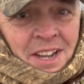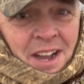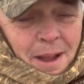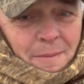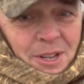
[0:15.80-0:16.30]

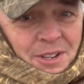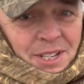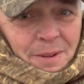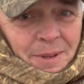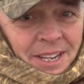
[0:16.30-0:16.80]
I'm
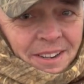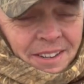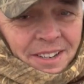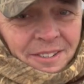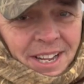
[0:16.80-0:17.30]
using them here
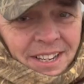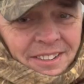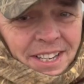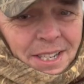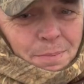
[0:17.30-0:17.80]
in New
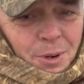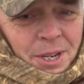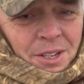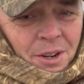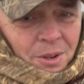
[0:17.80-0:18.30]
England. It's
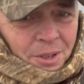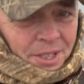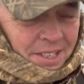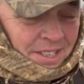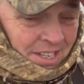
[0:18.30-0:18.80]
pretty
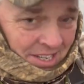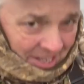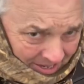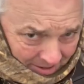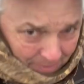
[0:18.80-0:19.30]
cold,
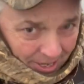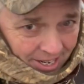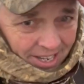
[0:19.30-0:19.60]
but